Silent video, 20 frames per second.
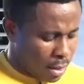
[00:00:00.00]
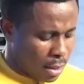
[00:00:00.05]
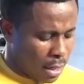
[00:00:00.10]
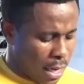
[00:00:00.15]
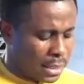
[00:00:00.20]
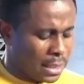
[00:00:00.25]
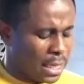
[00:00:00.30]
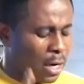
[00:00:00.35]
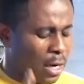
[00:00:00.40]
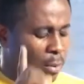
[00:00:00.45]

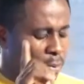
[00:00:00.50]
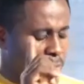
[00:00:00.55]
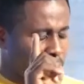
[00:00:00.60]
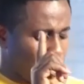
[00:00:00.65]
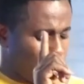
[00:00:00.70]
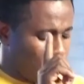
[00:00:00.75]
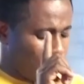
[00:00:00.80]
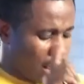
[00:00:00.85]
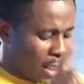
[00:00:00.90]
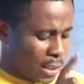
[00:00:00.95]
I see an
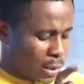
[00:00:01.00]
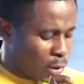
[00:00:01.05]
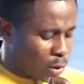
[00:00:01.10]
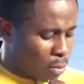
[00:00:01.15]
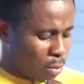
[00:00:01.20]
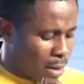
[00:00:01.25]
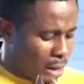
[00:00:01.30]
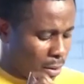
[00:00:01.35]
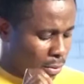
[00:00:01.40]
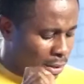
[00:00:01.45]
obstacle in
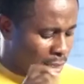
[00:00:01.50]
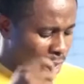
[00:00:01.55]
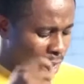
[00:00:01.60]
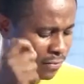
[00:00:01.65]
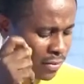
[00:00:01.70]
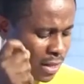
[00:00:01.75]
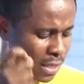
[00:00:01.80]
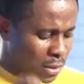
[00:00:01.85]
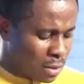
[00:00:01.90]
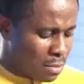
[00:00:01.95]
surmount.
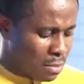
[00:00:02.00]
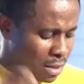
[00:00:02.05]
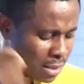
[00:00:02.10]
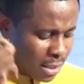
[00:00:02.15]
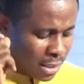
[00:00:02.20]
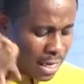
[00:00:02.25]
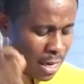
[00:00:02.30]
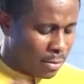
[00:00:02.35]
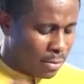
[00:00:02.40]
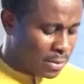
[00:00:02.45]
After
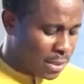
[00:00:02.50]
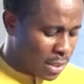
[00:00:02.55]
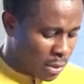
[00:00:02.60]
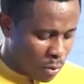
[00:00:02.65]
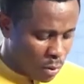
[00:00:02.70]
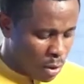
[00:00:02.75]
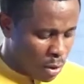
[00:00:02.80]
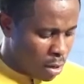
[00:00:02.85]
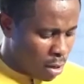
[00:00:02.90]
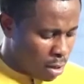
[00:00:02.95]
surmounting that
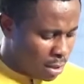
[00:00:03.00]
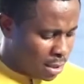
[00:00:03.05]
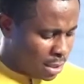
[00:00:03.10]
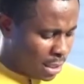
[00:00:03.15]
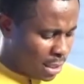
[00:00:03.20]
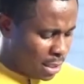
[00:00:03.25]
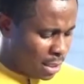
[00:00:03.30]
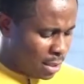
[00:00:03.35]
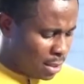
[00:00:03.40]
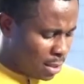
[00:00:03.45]
obstacle,
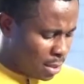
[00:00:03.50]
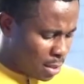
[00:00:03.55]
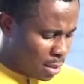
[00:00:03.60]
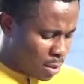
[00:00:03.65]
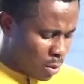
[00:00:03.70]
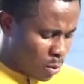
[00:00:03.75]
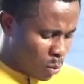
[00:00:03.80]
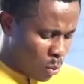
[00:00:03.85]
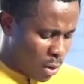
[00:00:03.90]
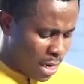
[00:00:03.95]
nothing
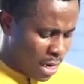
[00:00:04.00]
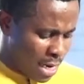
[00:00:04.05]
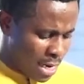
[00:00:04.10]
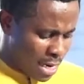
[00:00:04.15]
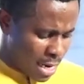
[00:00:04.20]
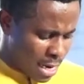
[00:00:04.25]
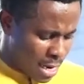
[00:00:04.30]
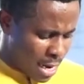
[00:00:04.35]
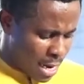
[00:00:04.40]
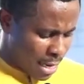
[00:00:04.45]
will
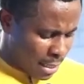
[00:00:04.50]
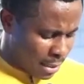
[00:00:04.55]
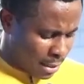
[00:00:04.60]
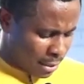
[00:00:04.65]
hinder that.